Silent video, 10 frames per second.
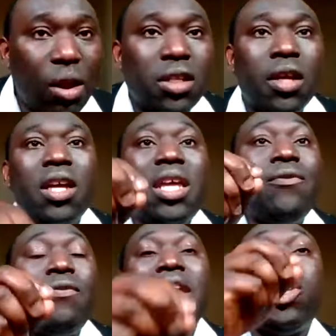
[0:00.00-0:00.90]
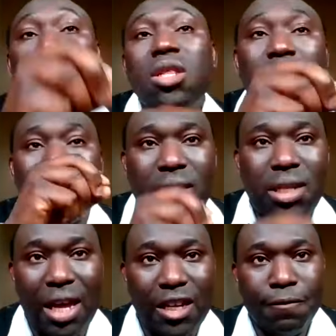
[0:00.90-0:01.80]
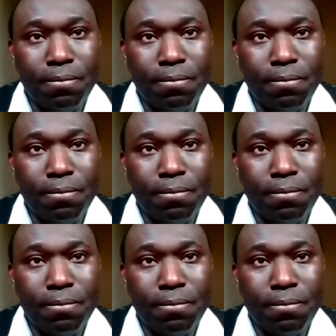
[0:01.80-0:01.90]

a lot. In fact, Jesus said,